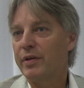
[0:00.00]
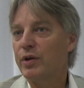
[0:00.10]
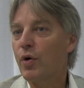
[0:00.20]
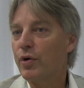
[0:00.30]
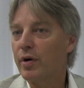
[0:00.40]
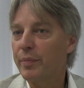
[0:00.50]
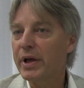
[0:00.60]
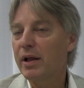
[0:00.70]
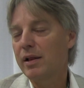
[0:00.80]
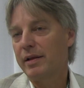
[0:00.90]
the owner a
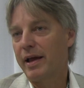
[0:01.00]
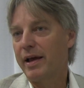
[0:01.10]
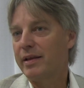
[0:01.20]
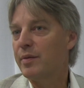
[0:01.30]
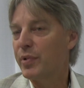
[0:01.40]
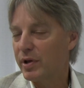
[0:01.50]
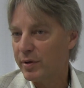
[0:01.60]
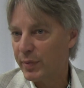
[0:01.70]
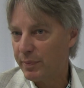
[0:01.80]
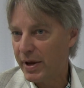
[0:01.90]
bill and the bill
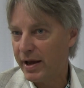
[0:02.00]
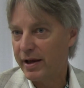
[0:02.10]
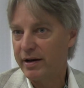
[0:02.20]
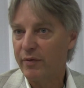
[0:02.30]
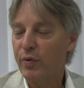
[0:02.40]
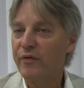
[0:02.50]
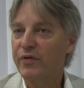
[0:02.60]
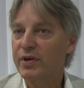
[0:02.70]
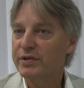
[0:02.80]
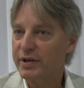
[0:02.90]
can be paid and everyone
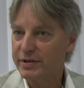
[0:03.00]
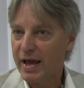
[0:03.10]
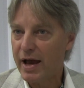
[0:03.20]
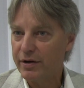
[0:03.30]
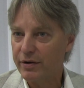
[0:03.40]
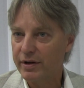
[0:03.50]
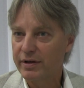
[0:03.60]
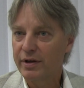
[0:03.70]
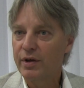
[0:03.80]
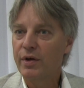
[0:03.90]
feels that it's accurate.
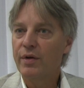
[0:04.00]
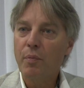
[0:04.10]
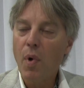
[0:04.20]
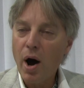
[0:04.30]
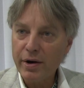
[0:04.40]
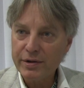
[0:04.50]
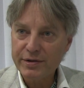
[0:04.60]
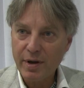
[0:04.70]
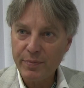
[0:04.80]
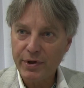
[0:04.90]
Modern
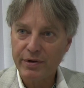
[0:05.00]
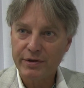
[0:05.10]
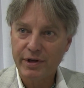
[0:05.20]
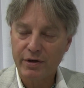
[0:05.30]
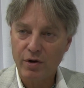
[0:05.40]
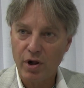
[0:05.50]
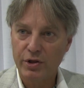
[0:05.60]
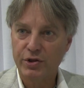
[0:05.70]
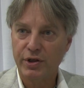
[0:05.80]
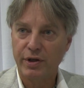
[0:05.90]
submetering
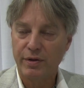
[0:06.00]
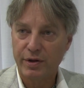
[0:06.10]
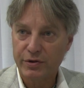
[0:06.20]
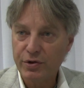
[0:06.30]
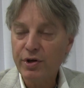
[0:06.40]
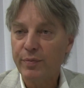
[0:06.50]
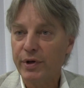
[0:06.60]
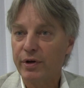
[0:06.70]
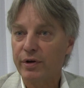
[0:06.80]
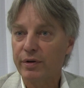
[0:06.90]
technology that
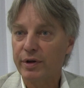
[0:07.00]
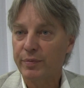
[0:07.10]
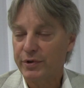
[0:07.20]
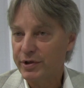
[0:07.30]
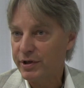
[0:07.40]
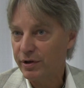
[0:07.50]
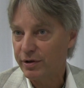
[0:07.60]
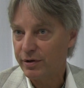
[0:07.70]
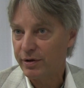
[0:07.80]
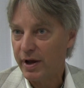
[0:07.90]
CircuitMeter in
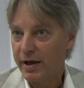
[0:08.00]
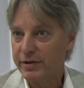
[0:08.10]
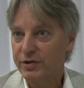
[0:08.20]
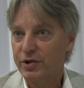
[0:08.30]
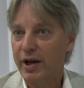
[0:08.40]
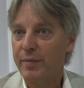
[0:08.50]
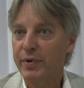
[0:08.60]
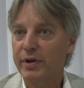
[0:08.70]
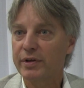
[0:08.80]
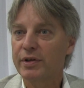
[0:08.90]
particular has
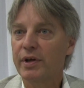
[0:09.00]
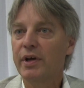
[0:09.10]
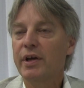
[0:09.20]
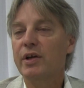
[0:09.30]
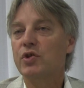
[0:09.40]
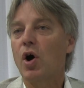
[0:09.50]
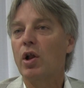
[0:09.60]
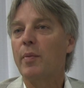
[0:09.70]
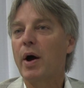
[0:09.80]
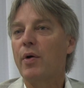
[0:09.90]
championed is
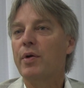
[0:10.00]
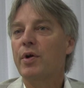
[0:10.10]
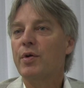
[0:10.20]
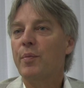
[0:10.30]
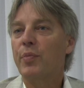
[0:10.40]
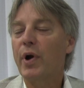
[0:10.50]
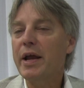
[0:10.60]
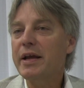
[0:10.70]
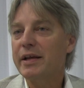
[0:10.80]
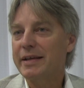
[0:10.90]
all about
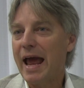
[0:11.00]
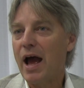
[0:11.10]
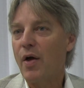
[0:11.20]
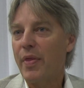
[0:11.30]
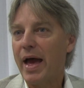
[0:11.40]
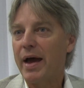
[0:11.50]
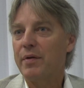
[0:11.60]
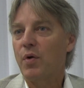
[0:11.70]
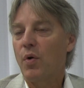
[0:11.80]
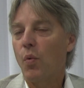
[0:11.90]
breaking down that
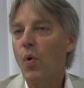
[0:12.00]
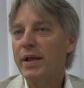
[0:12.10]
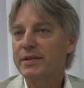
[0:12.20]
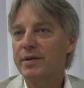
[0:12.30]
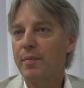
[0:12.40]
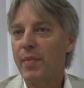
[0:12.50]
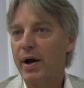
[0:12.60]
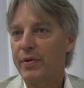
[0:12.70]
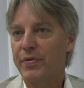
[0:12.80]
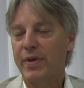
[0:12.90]
once a
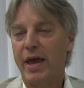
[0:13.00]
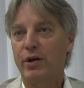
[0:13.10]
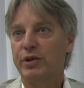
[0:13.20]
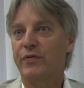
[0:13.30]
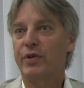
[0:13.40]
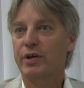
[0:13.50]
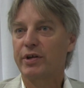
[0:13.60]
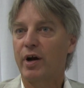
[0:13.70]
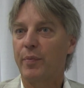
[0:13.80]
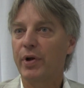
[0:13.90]
month energy for the
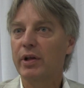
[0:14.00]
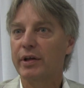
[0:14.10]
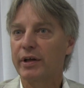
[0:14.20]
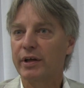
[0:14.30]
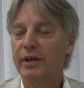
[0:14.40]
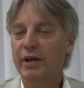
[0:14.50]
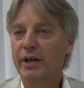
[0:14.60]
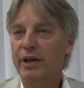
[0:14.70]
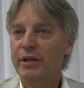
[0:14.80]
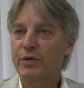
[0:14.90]
entire building
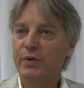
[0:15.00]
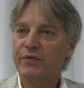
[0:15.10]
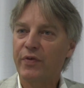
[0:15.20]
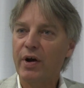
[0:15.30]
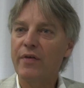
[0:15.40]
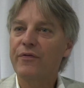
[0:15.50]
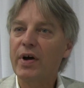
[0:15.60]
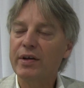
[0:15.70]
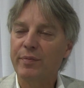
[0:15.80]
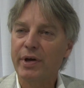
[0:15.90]
into its very
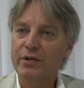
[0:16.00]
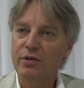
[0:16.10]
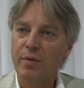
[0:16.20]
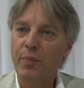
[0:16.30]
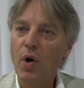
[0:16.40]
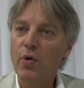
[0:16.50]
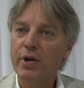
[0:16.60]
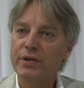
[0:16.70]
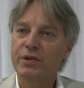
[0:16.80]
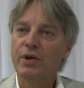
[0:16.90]
fundamental
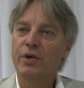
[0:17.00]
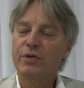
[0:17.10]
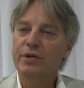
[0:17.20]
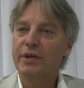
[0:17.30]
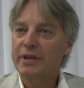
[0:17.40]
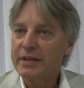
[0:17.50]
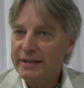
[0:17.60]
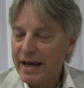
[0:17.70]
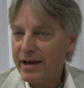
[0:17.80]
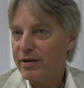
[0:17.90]
components so that the
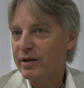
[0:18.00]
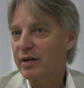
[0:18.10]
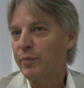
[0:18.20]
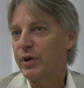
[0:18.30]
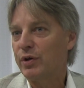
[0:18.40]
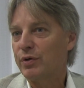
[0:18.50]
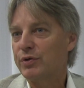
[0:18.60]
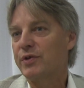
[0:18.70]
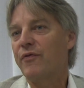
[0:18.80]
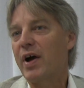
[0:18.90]
data can be
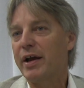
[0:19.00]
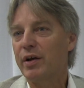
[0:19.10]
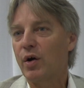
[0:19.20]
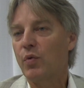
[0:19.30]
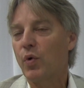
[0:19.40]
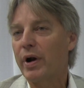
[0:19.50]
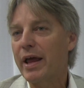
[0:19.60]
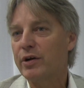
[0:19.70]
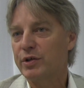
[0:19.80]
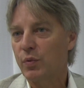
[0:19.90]
used to find out where
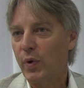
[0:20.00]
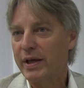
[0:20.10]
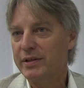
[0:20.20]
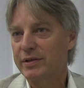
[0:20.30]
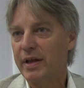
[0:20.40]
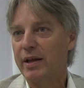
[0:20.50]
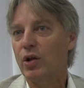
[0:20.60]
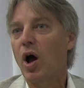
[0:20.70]
energy waste and